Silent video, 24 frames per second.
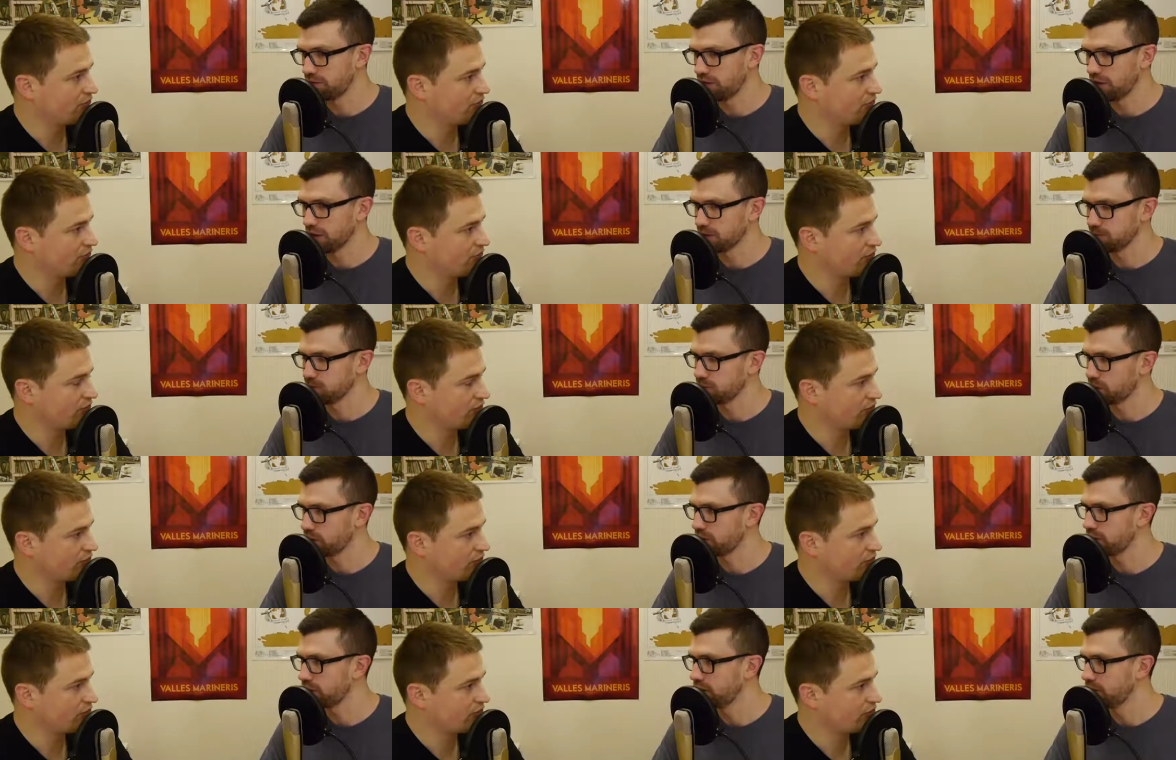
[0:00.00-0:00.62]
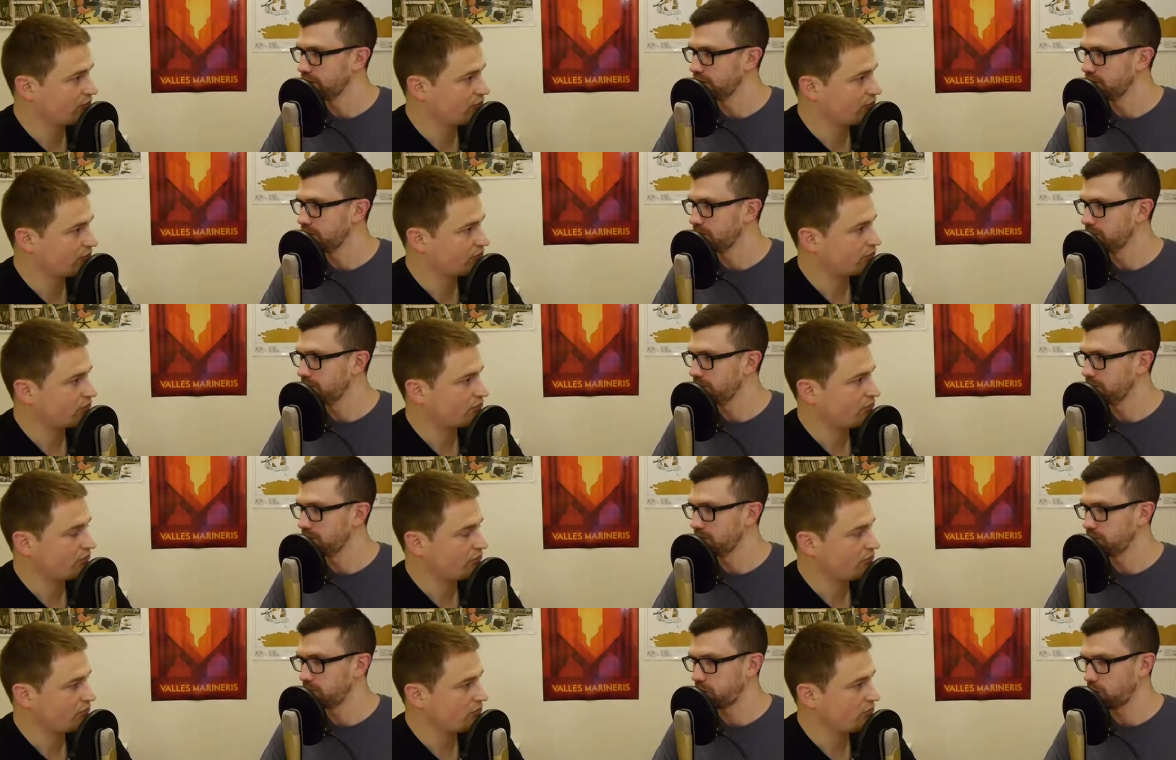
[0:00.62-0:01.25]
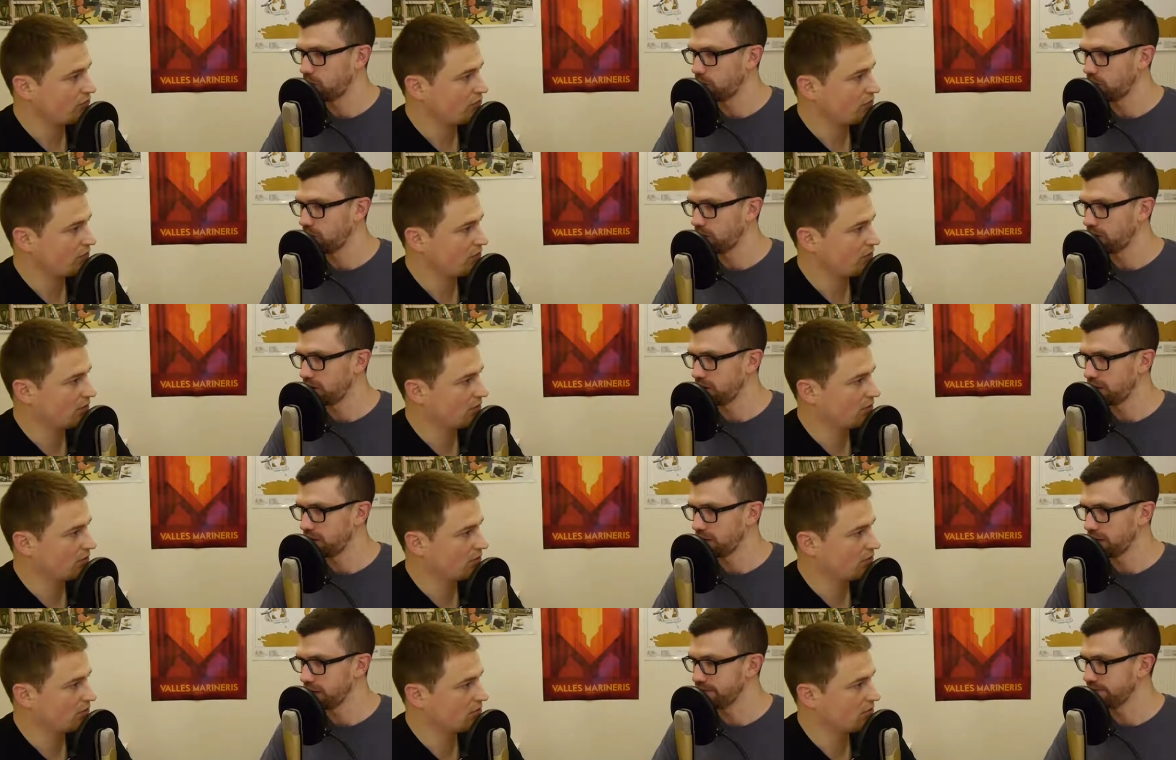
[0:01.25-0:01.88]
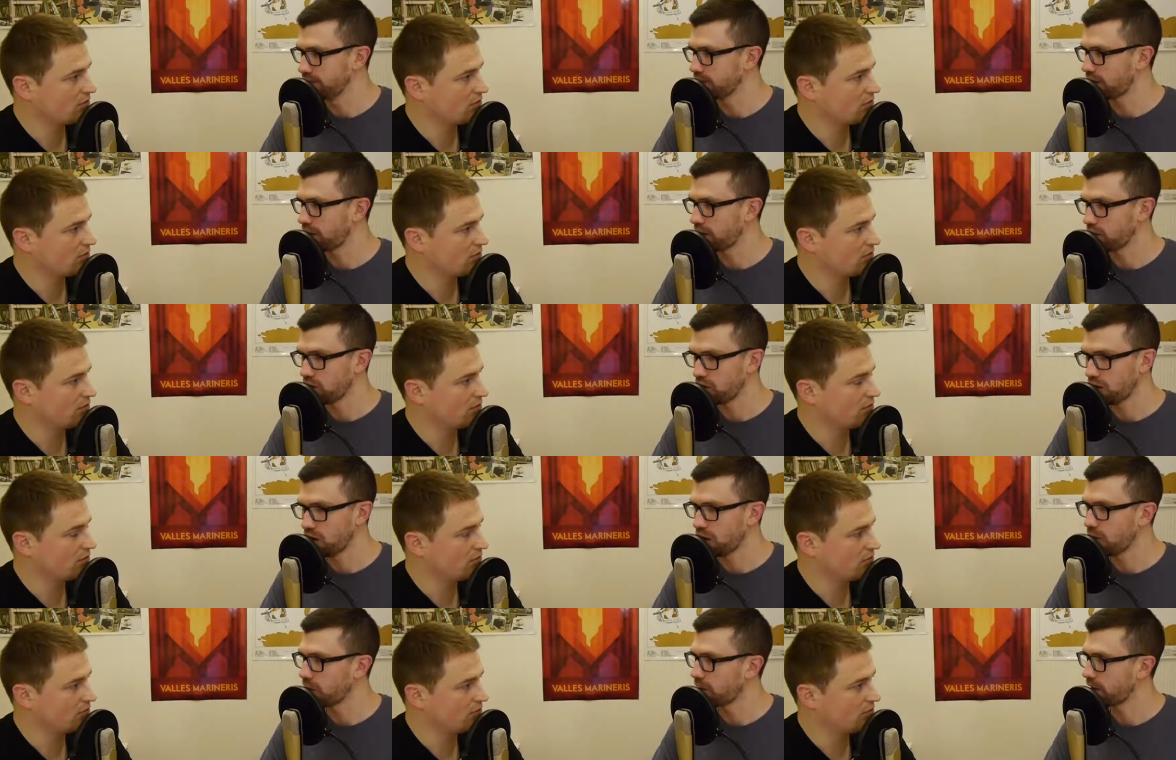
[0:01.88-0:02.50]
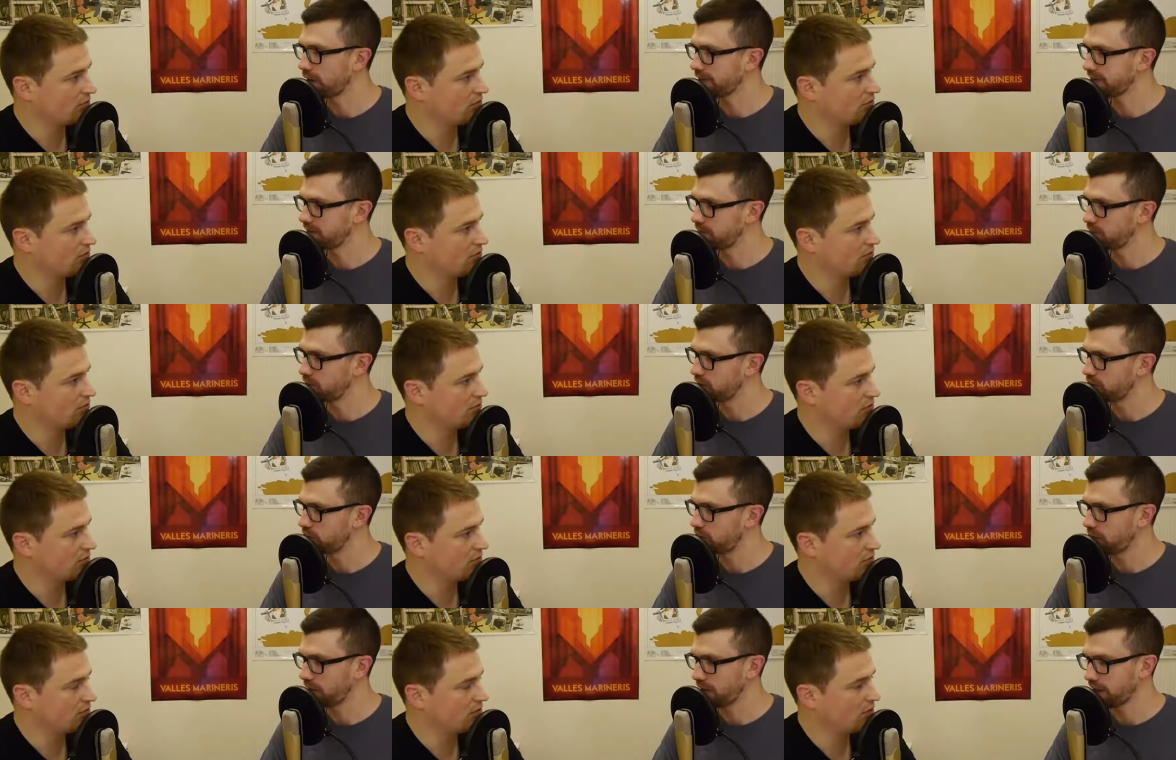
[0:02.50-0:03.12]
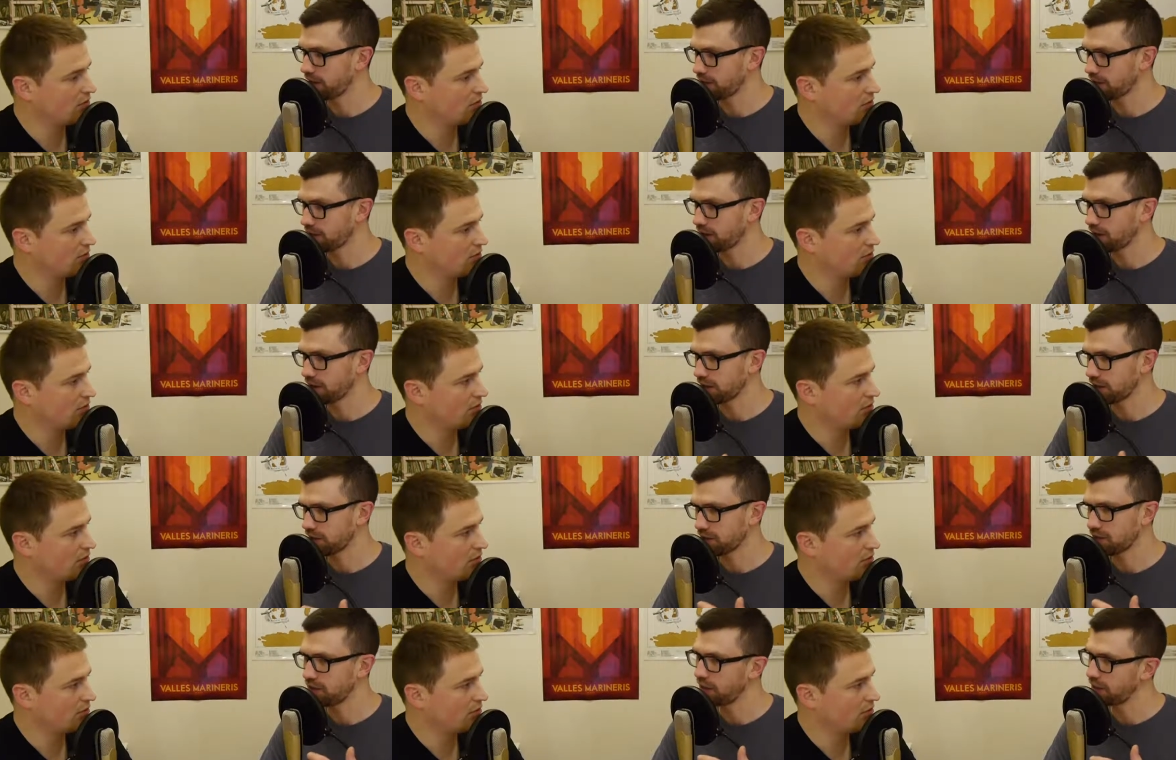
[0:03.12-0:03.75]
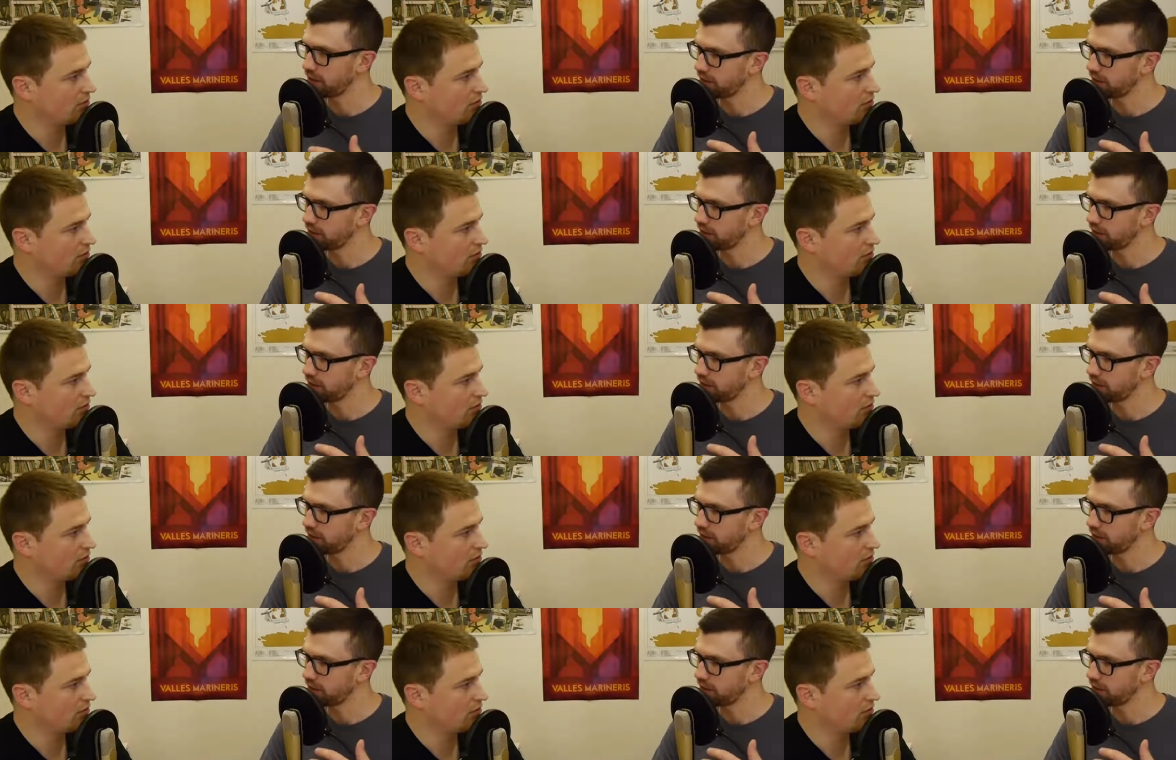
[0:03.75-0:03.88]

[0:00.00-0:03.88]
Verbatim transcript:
Speaker 1: the vast majority of them put even like lower estimates being like